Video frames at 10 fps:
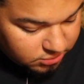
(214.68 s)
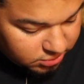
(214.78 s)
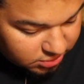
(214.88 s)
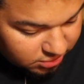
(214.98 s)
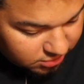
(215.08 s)

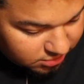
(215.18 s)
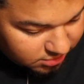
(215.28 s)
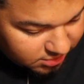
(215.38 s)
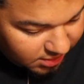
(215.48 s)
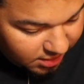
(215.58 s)
So
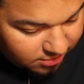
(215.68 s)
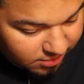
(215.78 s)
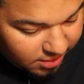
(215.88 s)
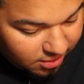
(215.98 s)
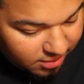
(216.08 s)
yeah,
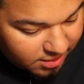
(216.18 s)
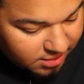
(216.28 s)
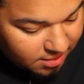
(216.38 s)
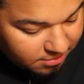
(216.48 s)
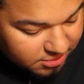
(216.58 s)
we are
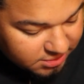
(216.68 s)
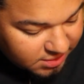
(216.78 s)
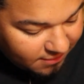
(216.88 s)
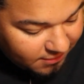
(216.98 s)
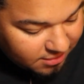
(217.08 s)
in number
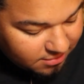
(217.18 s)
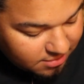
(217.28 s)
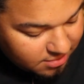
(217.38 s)
seven,